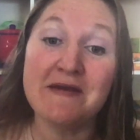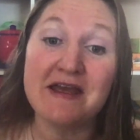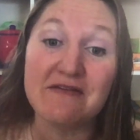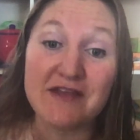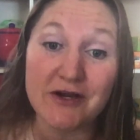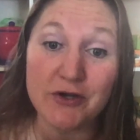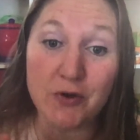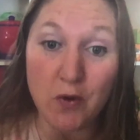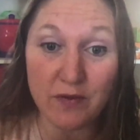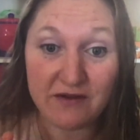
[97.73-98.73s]
If they're
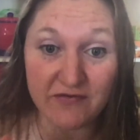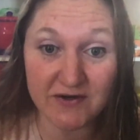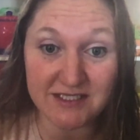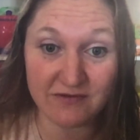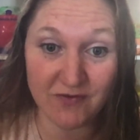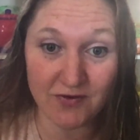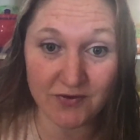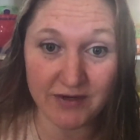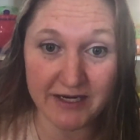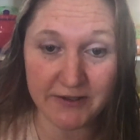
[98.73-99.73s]
your only first to fourth
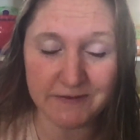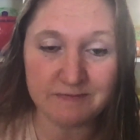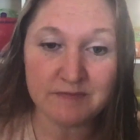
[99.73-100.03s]
grader,